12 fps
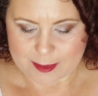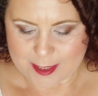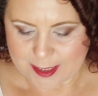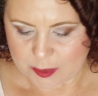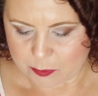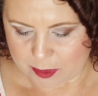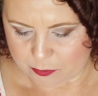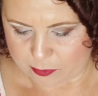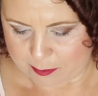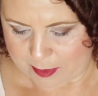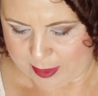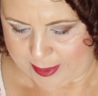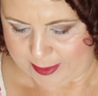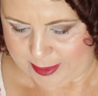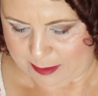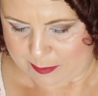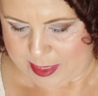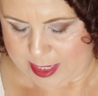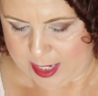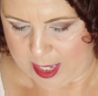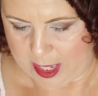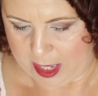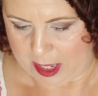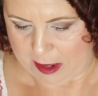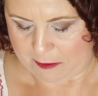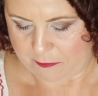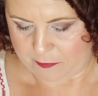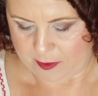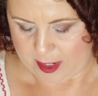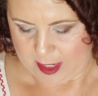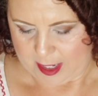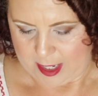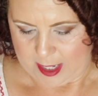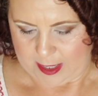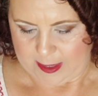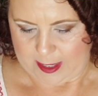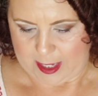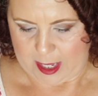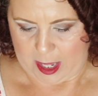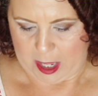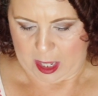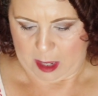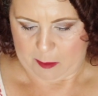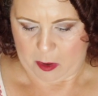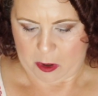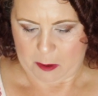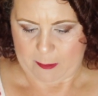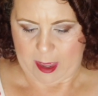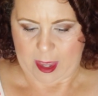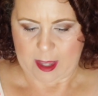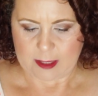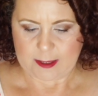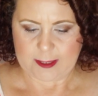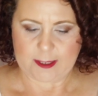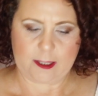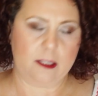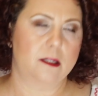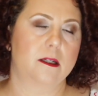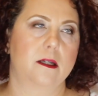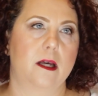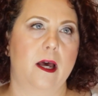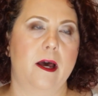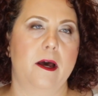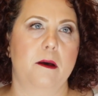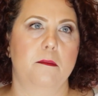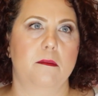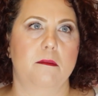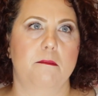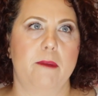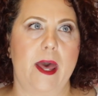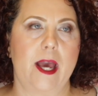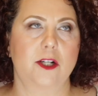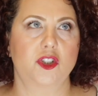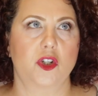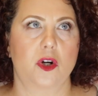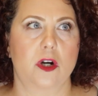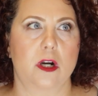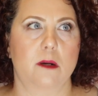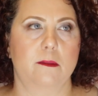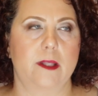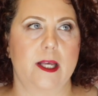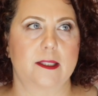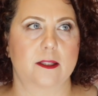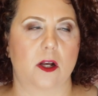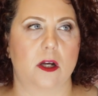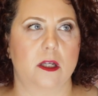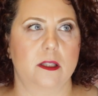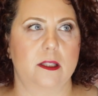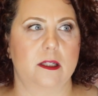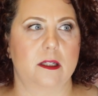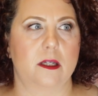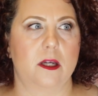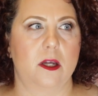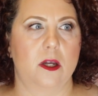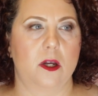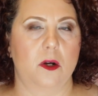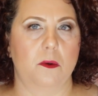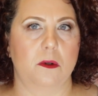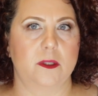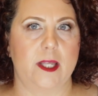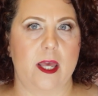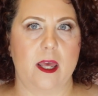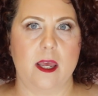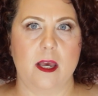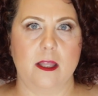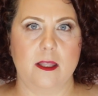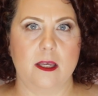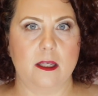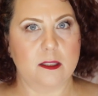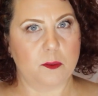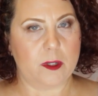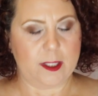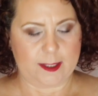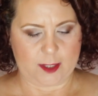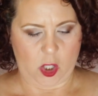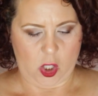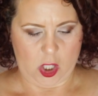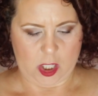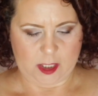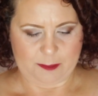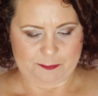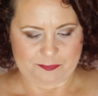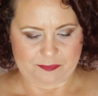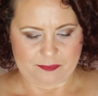this one reminded me of the um, Hermes um, bag charm that's called the Rodeo, I think is what it's called.